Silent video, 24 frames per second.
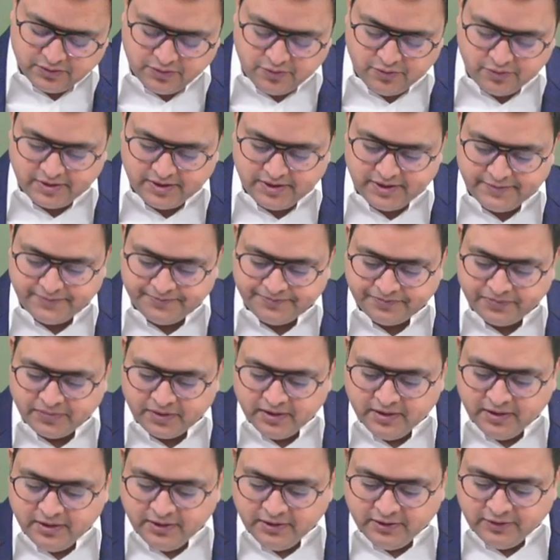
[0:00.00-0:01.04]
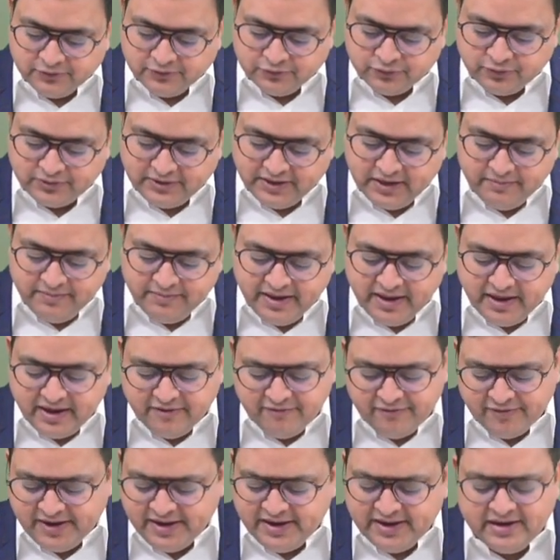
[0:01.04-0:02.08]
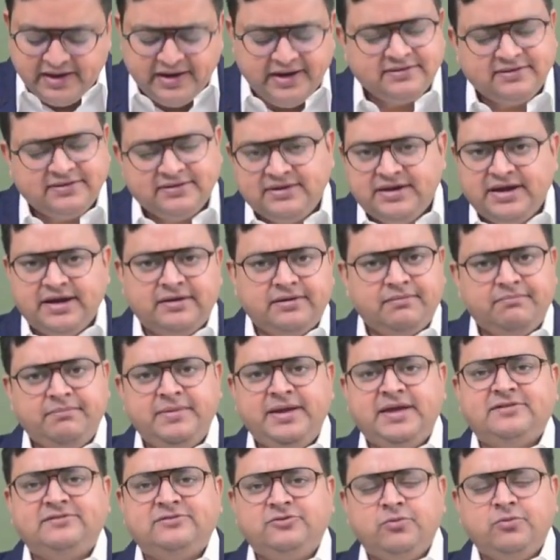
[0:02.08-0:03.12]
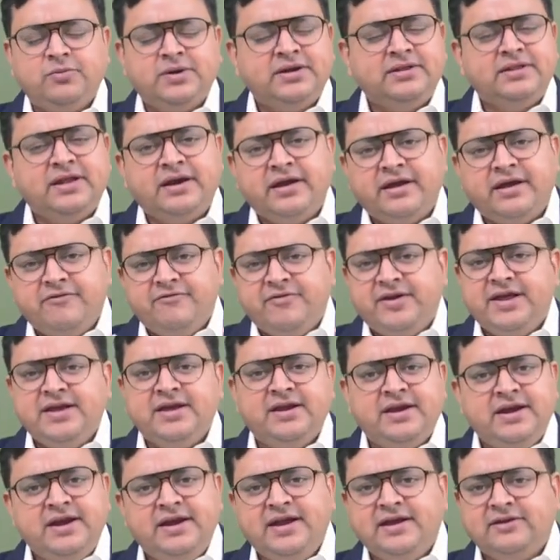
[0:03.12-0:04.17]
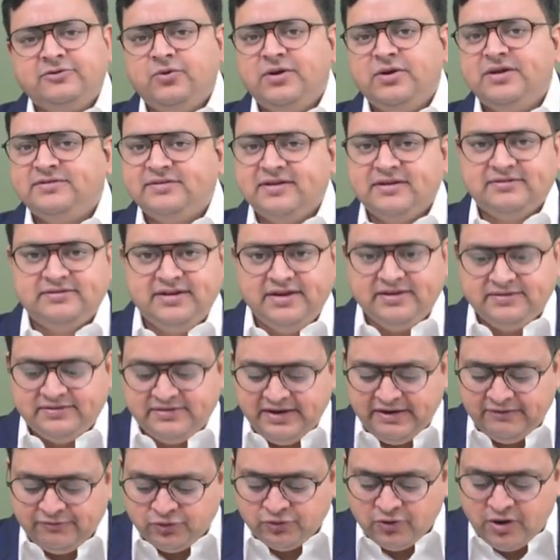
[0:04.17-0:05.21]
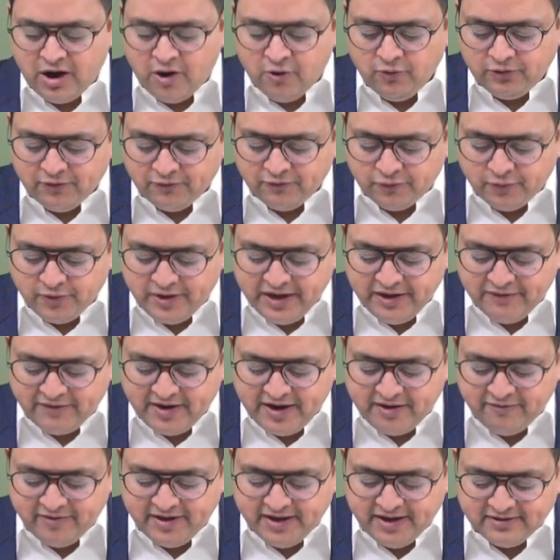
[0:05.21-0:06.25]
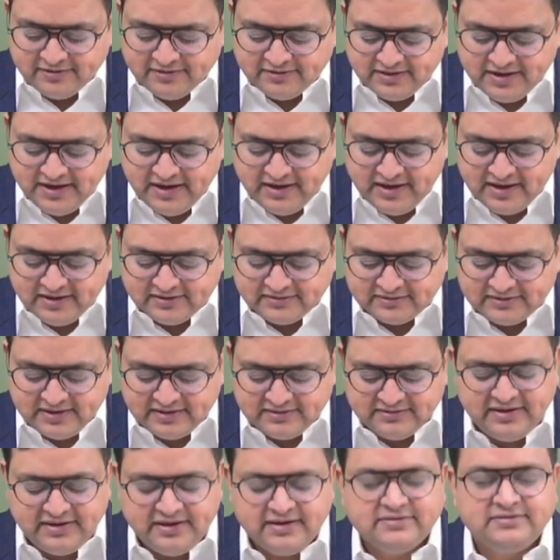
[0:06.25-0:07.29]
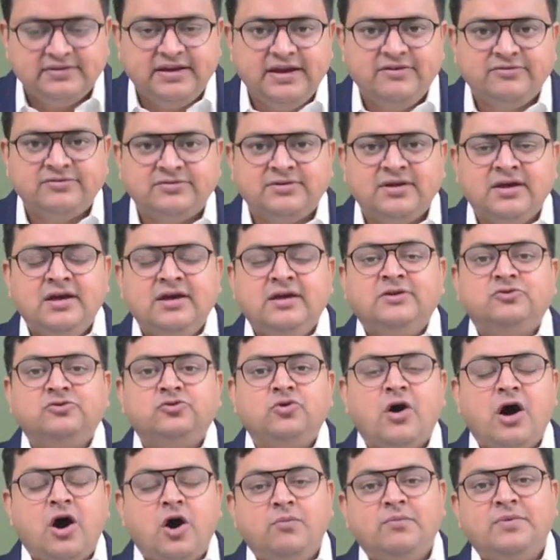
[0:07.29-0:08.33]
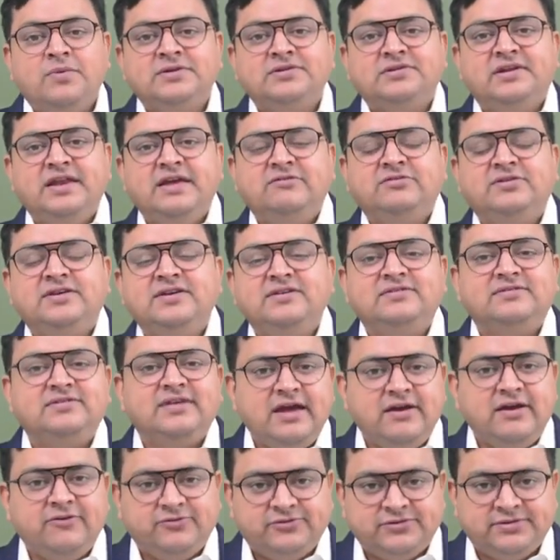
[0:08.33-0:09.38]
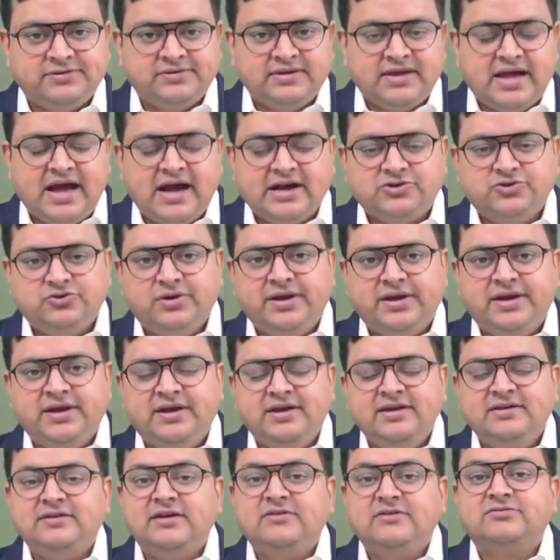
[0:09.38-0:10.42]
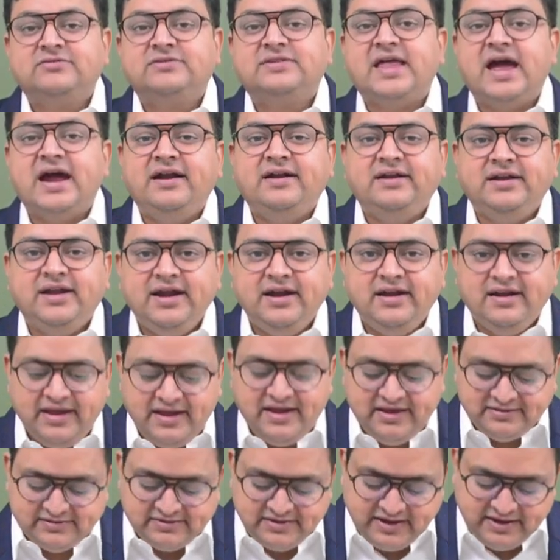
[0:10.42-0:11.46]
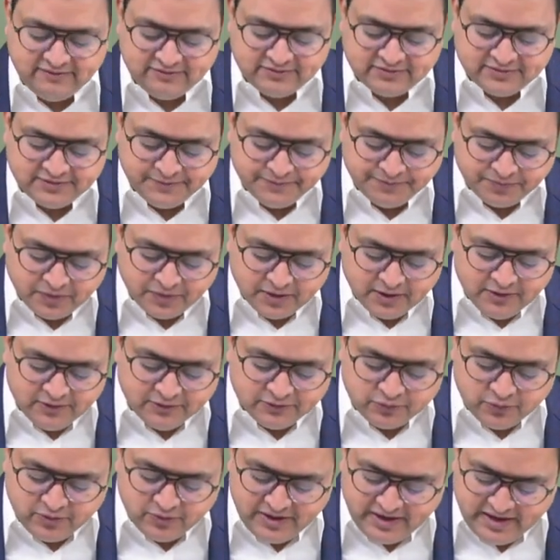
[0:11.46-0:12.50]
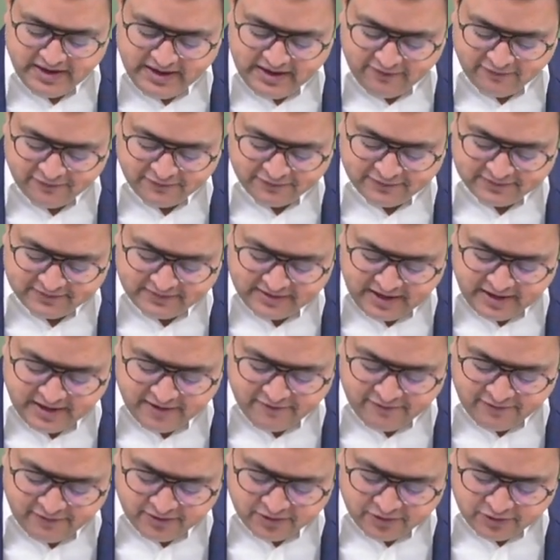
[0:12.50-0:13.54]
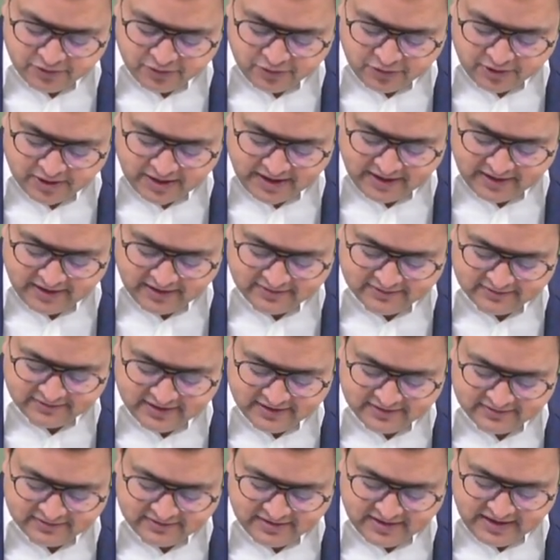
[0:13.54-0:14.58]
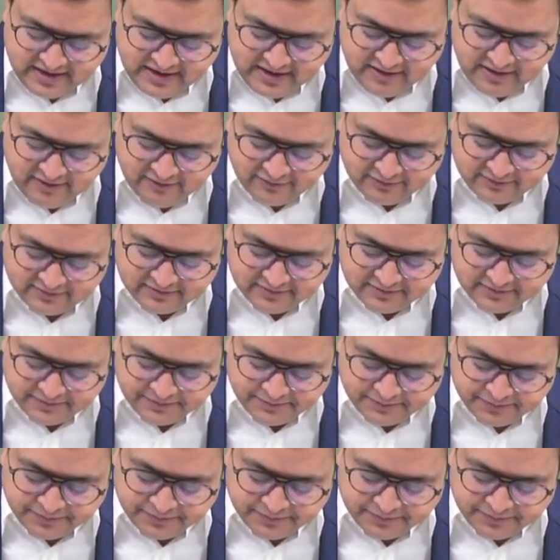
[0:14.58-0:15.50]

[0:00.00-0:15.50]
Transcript: Okay. So tell me every year, let me assume it that every year he takes only 6 days leave. So out of 25 days, he takes 6 days leaves. So how much leaves he saves? Actually, he saves 19 days leaves. So leaves saved, or I can say is leaves